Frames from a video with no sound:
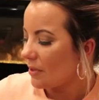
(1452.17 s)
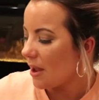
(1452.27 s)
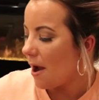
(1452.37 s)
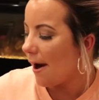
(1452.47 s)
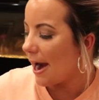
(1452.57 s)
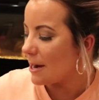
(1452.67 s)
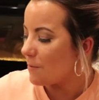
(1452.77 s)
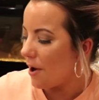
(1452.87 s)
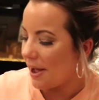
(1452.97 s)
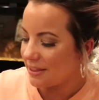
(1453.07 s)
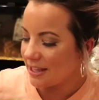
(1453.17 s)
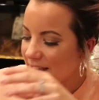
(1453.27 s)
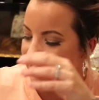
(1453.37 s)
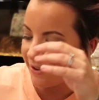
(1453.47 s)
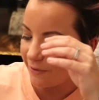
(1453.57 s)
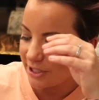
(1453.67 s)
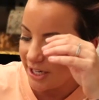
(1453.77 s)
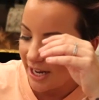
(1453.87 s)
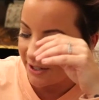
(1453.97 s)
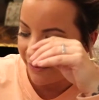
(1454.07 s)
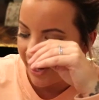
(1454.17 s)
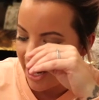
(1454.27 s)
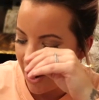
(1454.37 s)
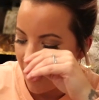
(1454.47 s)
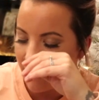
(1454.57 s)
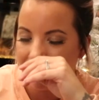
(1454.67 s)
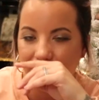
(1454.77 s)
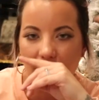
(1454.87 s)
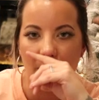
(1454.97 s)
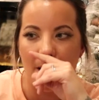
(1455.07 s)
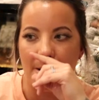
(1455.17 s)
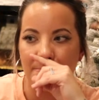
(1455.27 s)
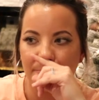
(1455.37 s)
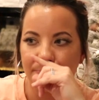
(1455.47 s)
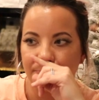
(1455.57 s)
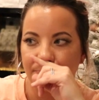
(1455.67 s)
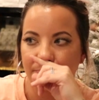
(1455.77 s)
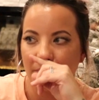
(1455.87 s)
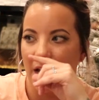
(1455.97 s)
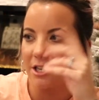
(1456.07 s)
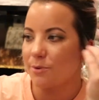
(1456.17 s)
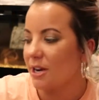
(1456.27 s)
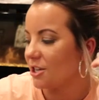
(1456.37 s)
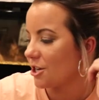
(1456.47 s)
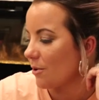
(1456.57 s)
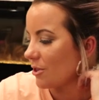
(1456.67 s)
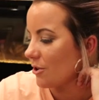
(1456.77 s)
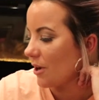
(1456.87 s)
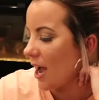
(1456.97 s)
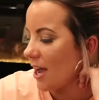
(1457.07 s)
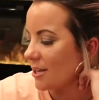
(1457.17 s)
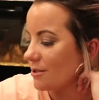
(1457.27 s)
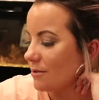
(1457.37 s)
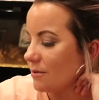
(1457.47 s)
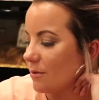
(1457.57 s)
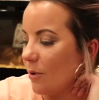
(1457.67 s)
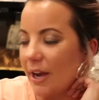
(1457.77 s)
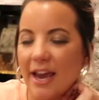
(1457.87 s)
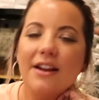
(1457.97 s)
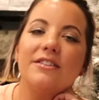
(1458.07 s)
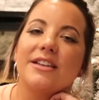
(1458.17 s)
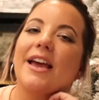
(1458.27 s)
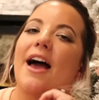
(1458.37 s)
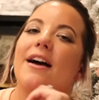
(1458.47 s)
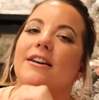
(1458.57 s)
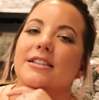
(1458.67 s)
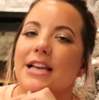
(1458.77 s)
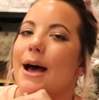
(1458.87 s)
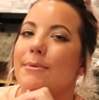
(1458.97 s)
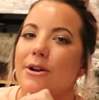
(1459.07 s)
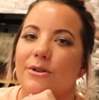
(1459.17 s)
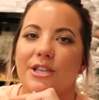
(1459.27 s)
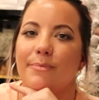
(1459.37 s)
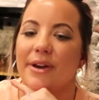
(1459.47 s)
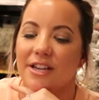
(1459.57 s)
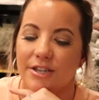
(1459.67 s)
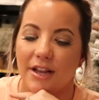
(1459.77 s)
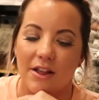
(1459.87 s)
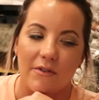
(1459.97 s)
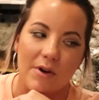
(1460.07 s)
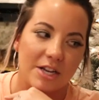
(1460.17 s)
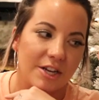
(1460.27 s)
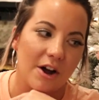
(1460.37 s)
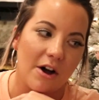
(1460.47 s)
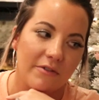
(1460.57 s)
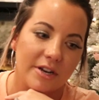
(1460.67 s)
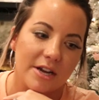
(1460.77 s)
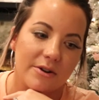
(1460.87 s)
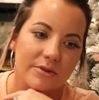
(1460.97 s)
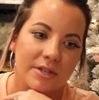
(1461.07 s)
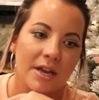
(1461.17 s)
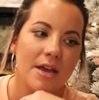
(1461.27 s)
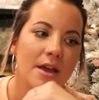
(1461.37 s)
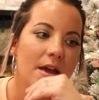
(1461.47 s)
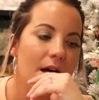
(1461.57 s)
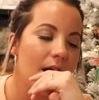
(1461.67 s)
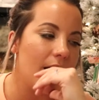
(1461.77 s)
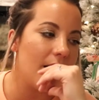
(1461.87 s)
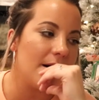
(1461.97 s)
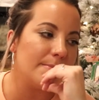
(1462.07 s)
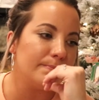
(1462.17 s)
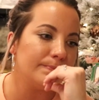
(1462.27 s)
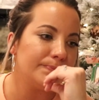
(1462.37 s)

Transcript: All right. Well, I think that's it for today's video. I just wanted to share with you guys what candles I got because I'm a nosy bitch. I love watching haul videos. I'm